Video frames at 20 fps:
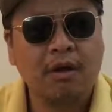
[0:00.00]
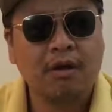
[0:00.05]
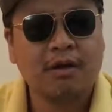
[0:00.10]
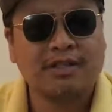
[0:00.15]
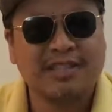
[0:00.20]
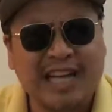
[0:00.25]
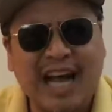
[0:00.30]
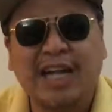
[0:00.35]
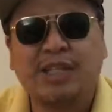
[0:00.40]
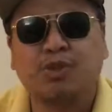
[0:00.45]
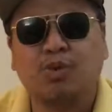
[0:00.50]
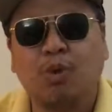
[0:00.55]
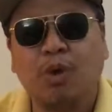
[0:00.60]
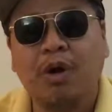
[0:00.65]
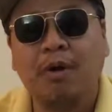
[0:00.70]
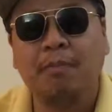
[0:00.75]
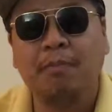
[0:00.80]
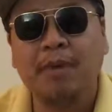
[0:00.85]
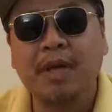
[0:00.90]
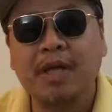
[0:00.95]
Because that's
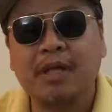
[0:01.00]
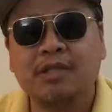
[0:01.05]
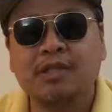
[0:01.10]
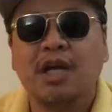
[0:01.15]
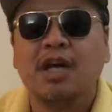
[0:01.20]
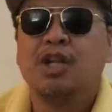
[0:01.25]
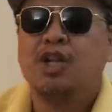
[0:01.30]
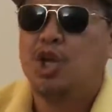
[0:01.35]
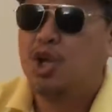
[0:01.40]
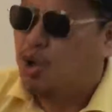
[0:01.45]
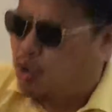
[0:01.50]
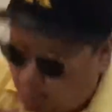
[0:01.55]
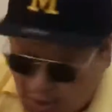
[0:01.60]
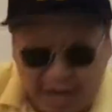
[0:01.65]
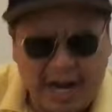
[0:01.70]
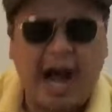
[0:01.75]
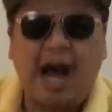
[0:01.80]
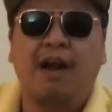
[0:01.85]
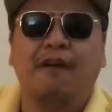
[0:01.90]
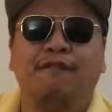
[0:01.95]
what it means, to
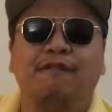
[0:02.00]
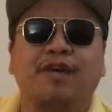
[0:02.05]
grit out a